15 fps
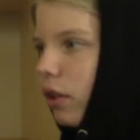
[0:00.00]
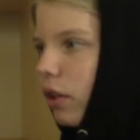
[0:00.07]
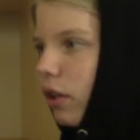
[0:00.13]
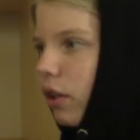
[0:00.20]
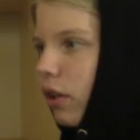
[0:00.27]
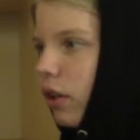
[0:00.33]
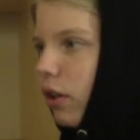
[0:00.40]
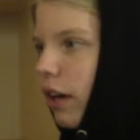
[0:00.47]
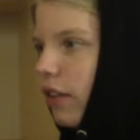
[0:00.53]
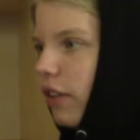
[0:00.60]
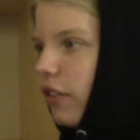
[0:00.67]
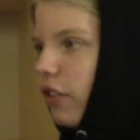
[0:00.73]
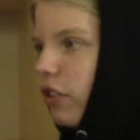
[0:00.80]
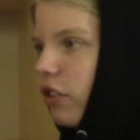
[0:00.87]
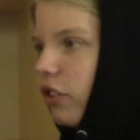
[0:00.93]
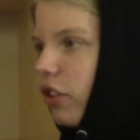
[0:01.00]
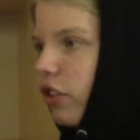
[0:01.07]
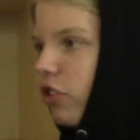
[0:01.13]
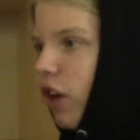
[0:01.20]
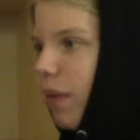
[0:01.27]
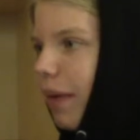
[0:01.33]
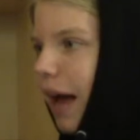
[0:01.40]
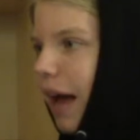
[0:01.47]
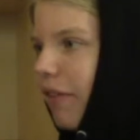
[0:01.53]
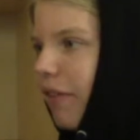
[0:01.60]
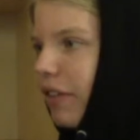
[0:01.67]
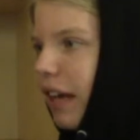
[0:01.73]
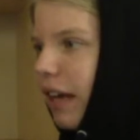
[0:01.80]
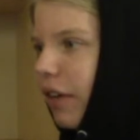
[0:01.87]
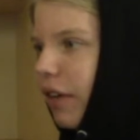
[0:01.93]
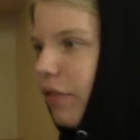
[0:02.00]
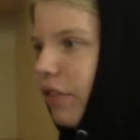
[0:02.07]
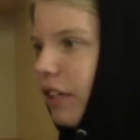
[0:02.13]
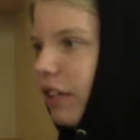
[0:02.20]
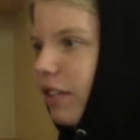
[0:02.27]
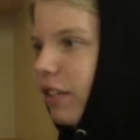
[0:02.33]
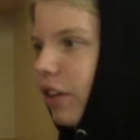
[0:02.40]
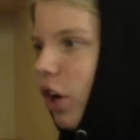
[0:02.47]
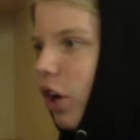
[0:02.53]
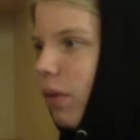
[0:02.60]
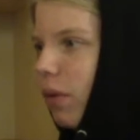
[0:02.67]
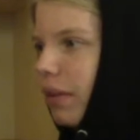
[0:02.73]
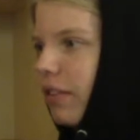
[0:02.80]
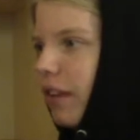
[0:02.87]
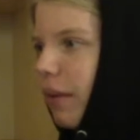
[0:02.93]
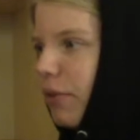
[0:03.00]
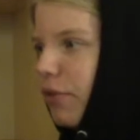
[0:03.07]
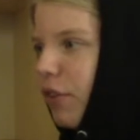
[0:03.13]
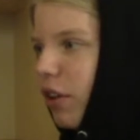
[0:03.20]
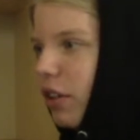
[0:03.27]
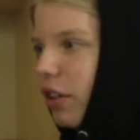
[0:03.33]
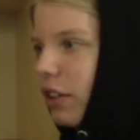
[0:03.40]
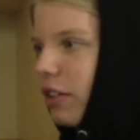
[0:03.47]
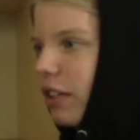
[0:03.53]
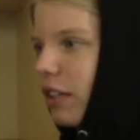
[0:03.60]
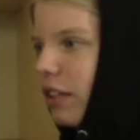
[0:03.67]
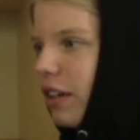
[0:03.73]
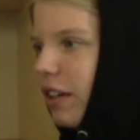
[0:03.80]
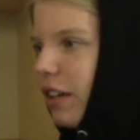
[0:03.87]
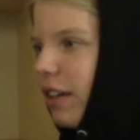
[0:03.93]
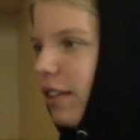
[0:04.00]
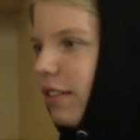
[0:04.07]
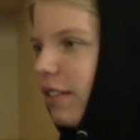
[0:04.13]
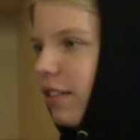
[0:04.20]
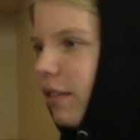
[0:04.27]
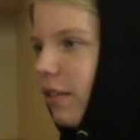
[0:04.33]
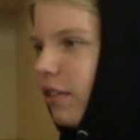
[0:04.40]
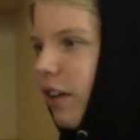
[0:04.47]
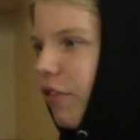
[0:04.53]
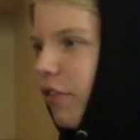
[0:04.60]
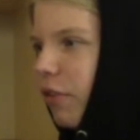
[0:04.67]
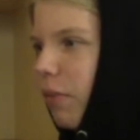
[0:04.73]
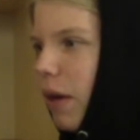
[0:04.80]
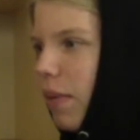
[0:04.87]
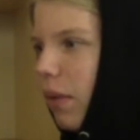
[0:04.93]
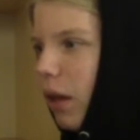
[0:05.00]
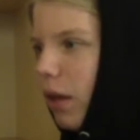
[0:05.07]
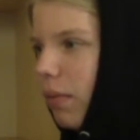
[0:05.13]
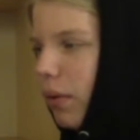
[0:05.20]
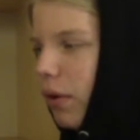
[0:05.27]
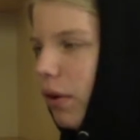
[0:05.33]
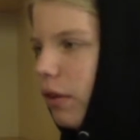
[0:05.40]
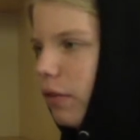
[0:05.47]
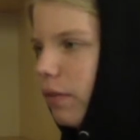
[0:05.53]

Okay, so you're just going to drop a habitat on Venus and hope it stops falling? That doesn't seem safe with people on board.